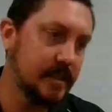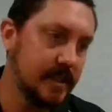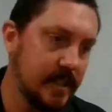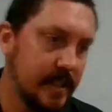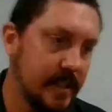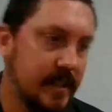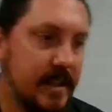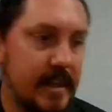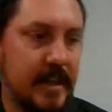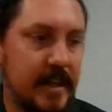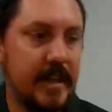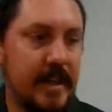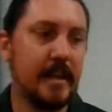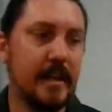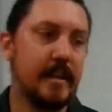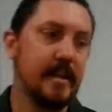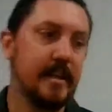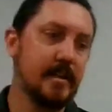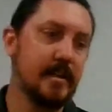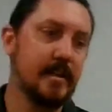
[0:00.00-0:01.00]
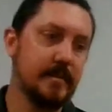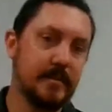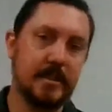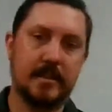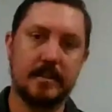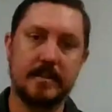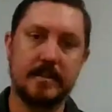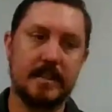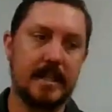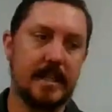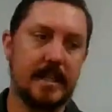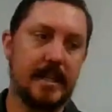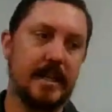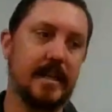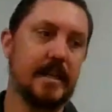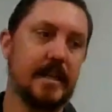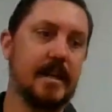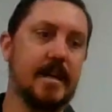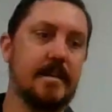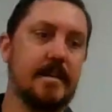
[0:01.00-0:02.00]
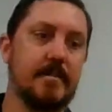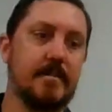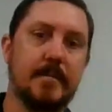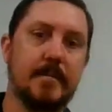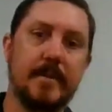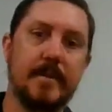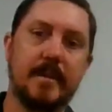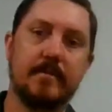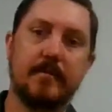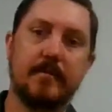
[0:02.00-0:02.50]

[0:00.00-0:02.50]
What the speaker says: So, yeah, I'm Joel Tierney. I'm the